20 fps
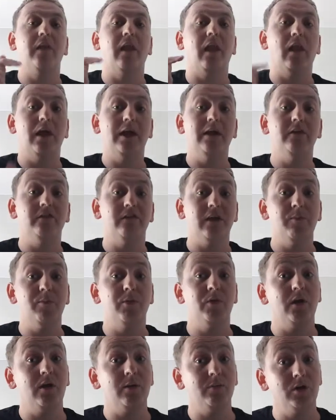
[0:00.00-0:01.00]
lightsaber
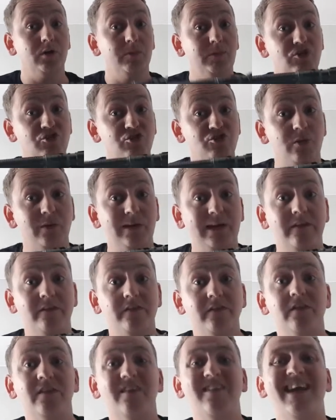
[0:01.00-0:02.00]
that I'm going to be
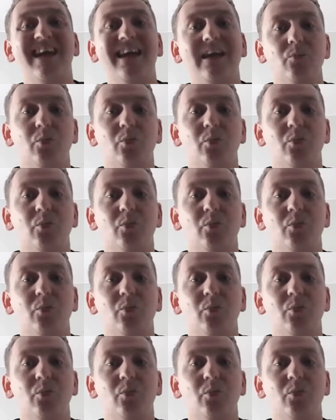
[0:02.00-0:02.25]
showcasing today,